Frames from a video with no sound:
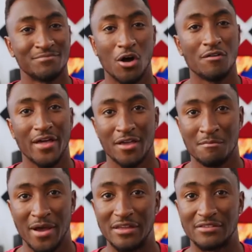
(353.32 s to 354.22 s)
all that
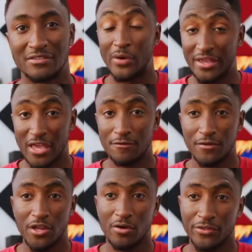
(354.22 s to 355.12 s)
combined. So 8K
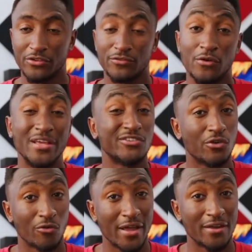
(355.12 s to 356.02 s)
video on this phone, it's
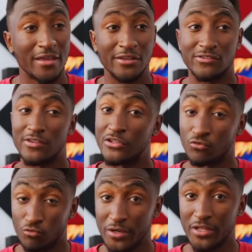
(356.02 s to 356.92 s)
great. It's
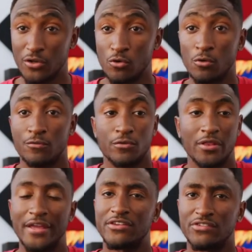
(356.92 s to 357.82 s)
really cool for
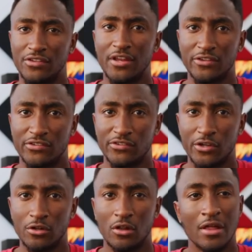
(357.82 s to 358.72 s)
like sitting
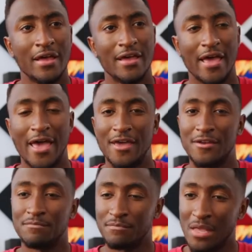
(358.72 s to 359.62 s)
still
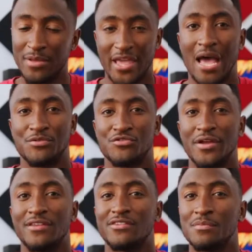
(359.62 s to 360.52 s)
and maybe
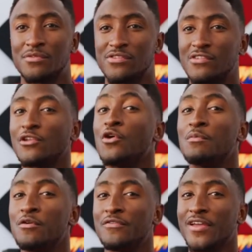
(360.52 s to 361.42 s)
capturing some slow
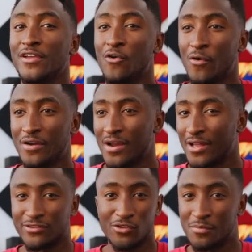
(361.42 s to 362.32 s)
moving or
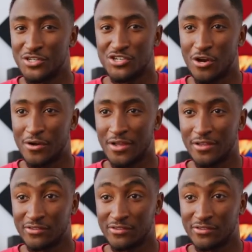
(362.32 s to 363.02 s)
not so much turning